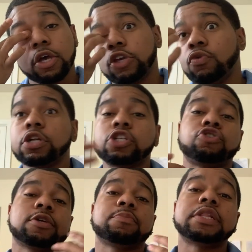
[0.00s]
You want to
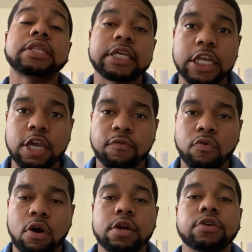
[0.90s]
drink plenty of
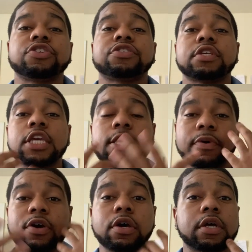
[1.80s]
water just to keep
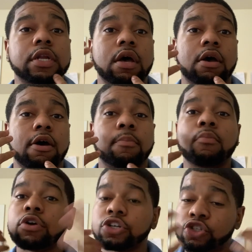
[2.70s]
a good
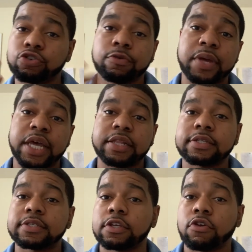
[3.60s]
moisture
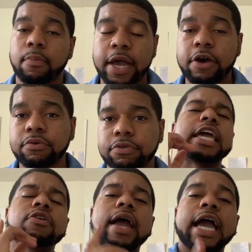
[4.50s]
balance in your mouth.
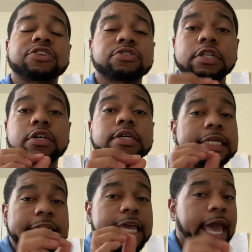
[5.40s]
And you're actually going to
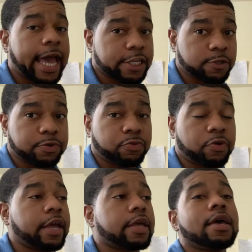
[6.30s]
need aspirin,
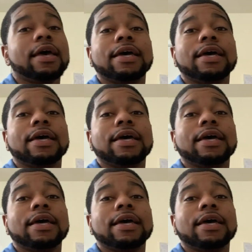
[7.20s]
right?